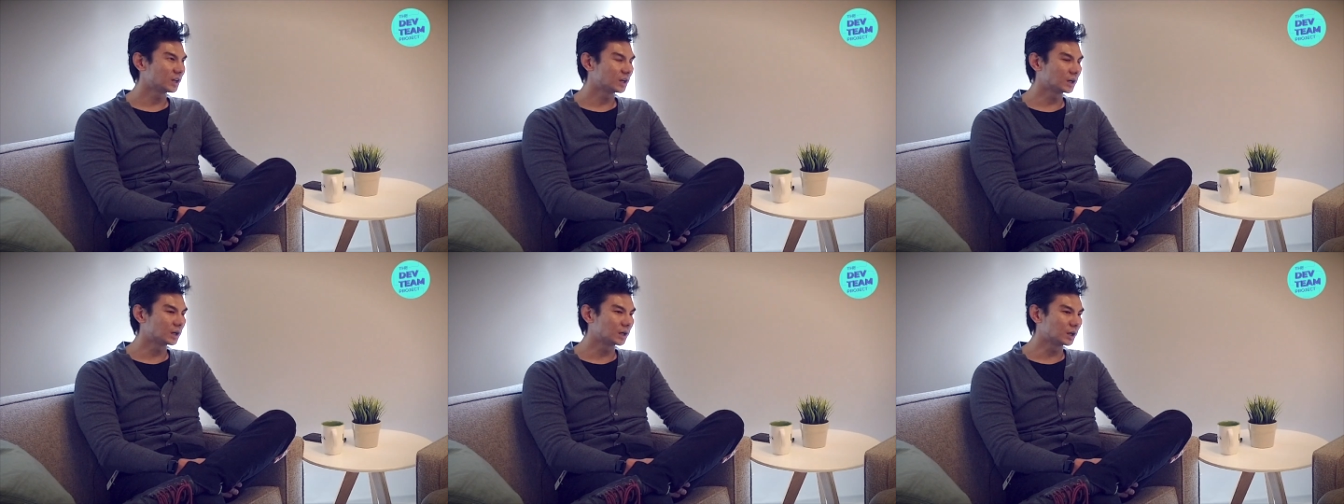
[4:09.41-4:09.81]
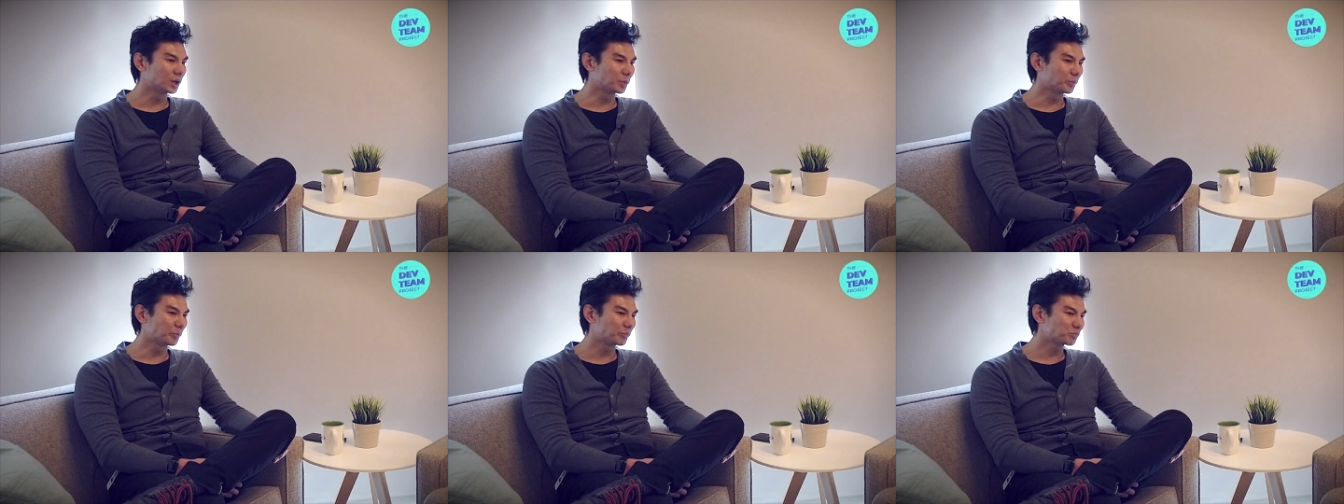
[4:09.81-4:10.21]

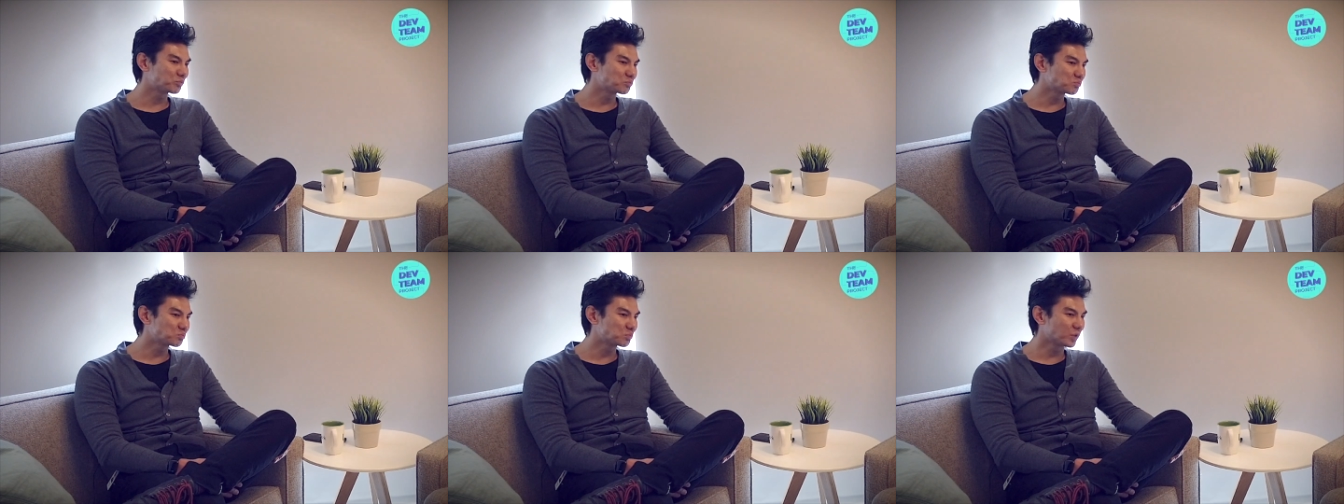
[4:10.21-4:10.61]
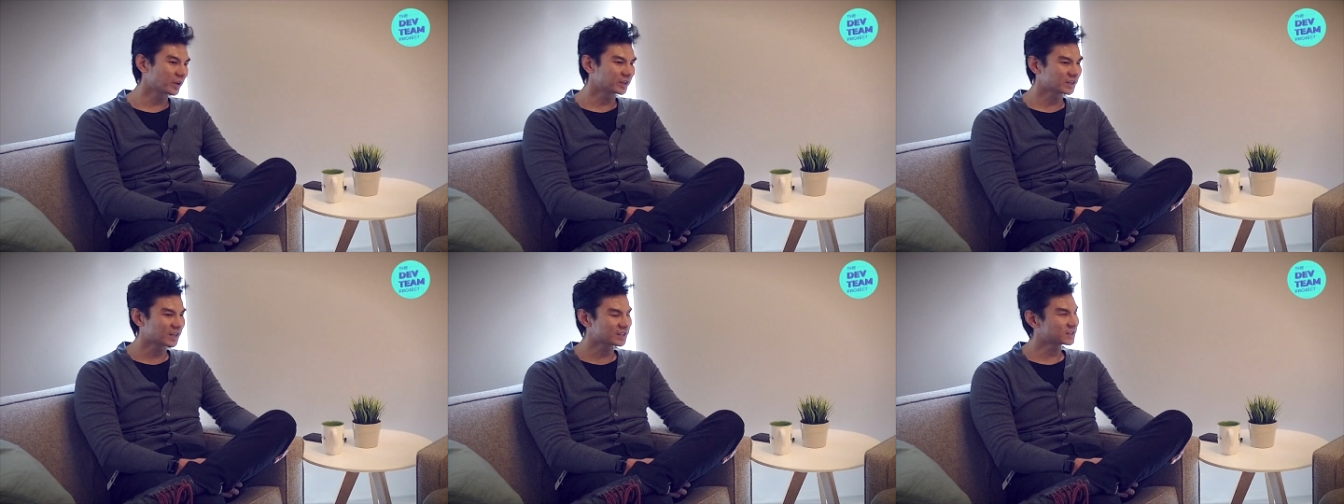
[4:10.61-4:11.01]

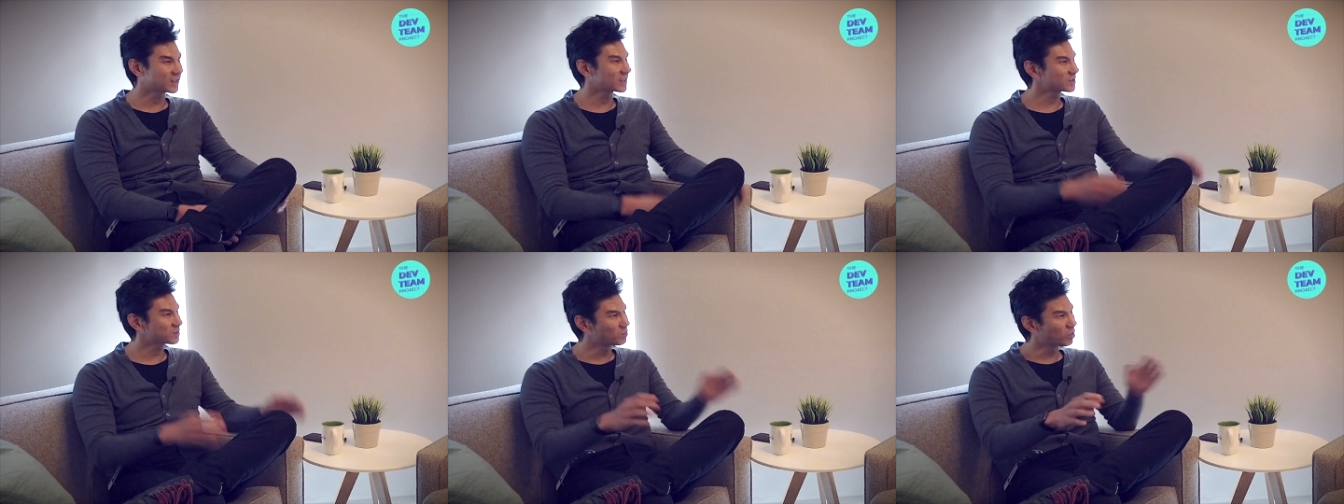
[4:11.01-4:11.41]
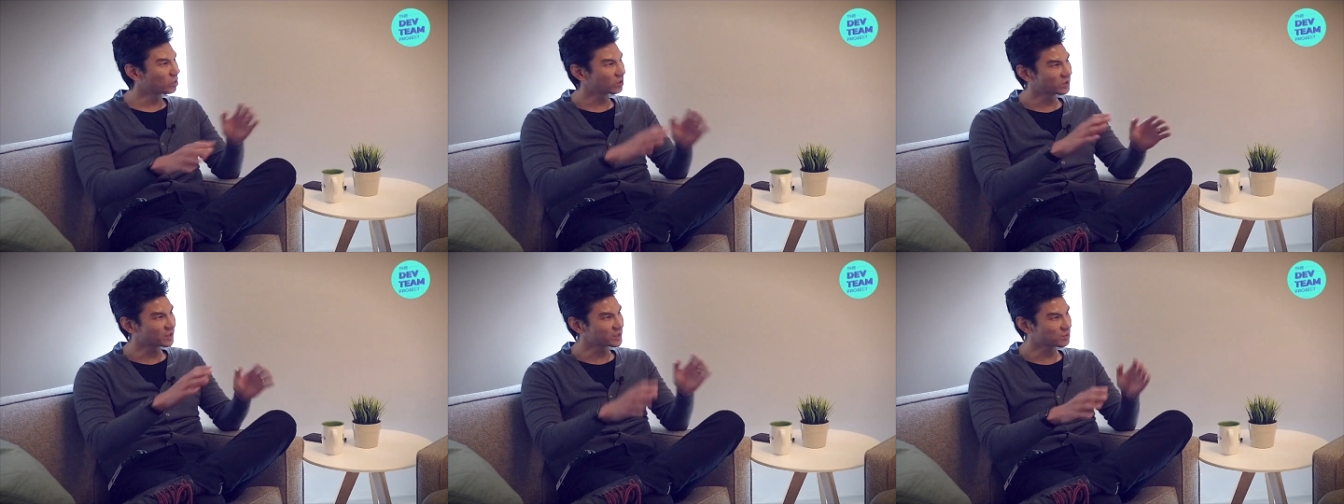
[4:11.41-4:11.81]
But that's
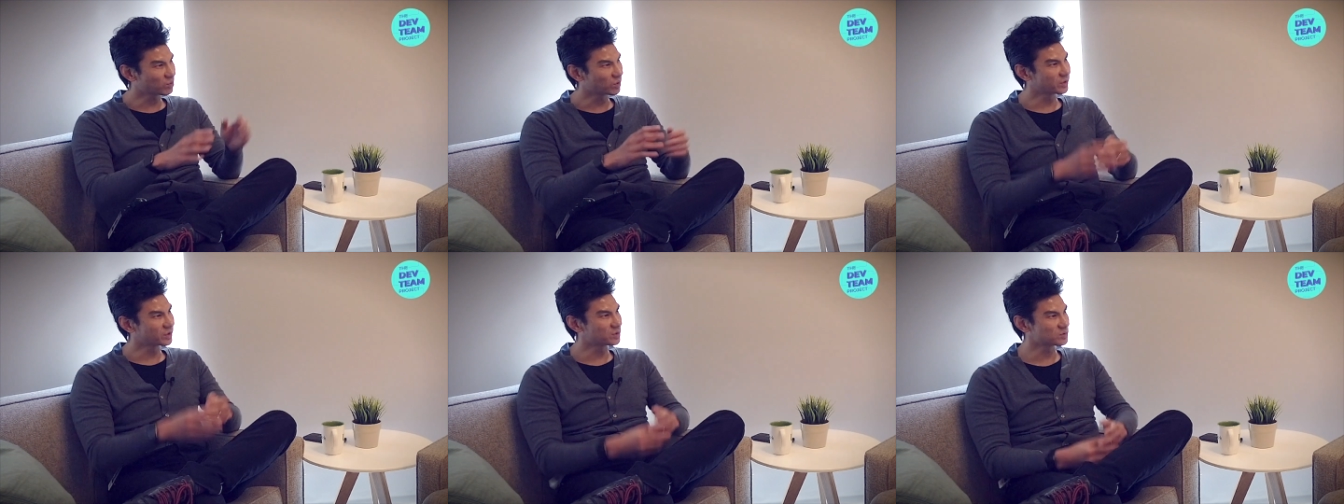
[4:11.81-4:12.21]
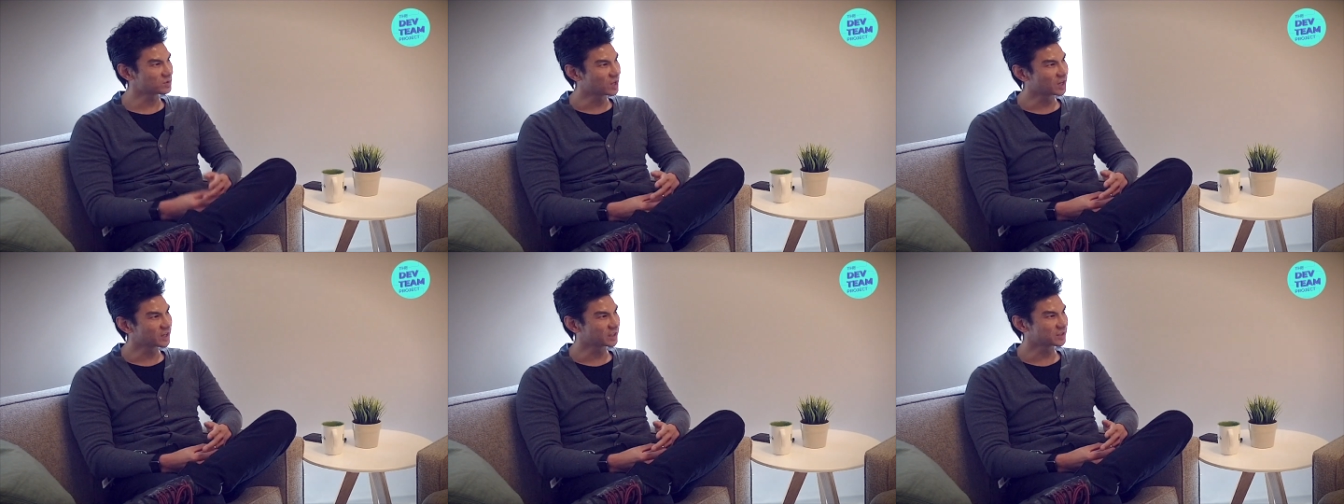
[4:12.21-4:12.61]
more or less where those
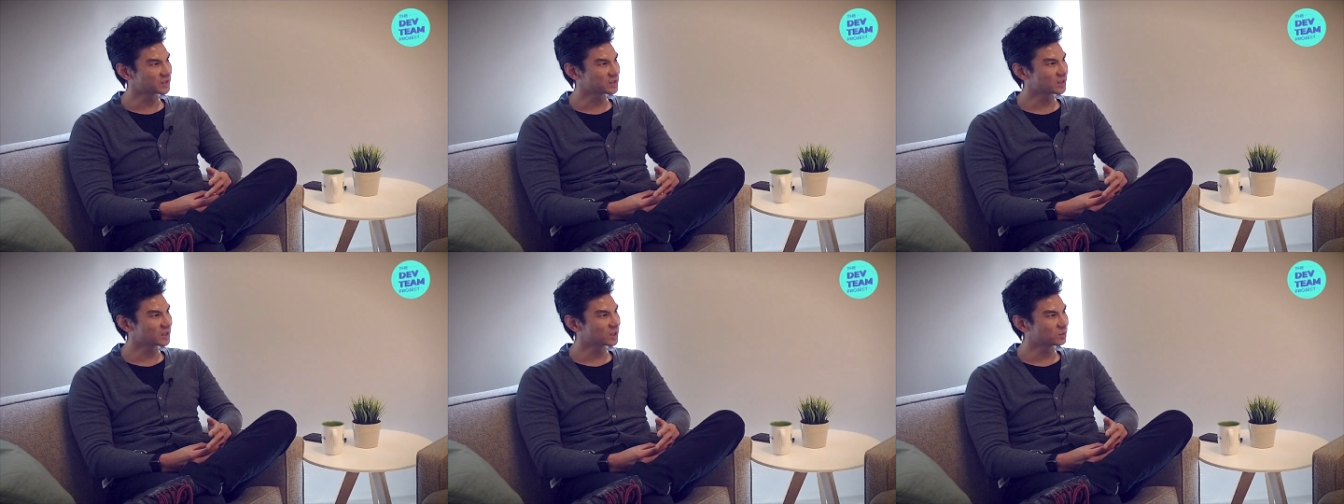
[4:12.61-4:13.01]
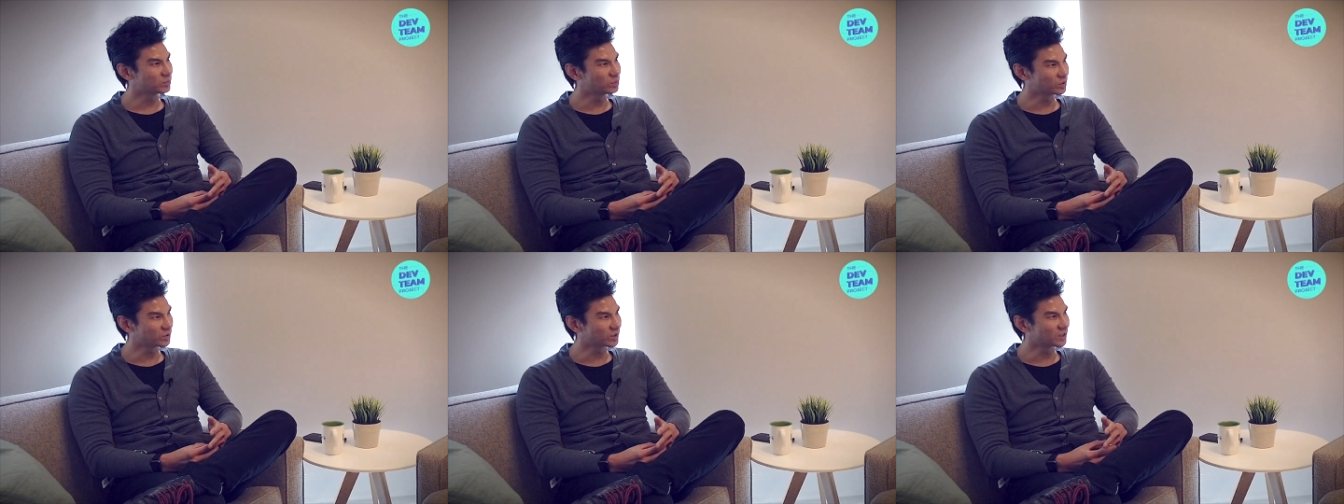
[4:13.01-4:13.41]
lines
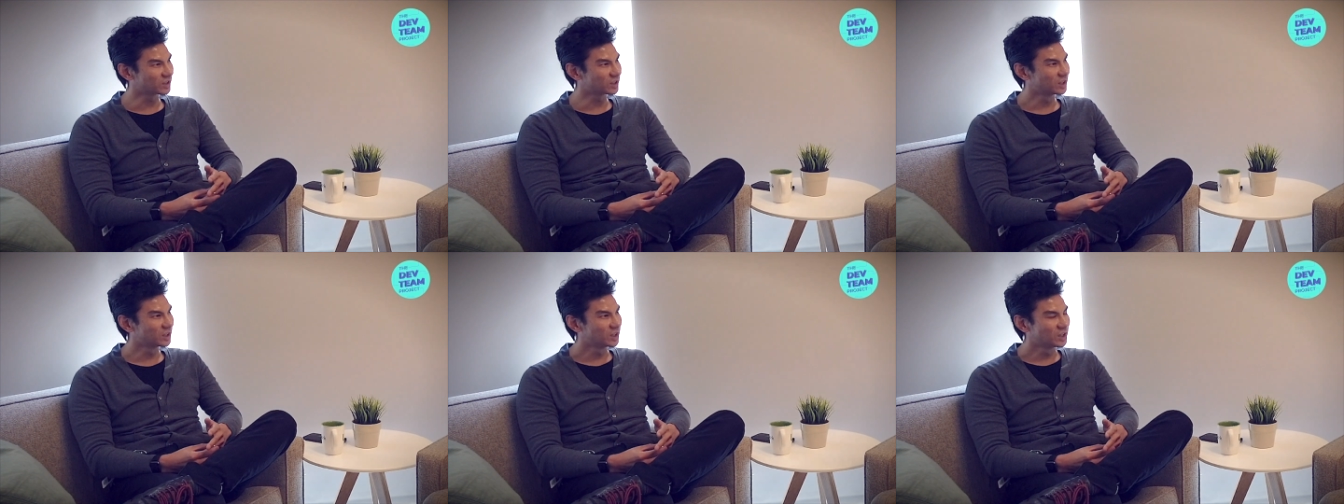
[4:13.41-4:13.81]
blur.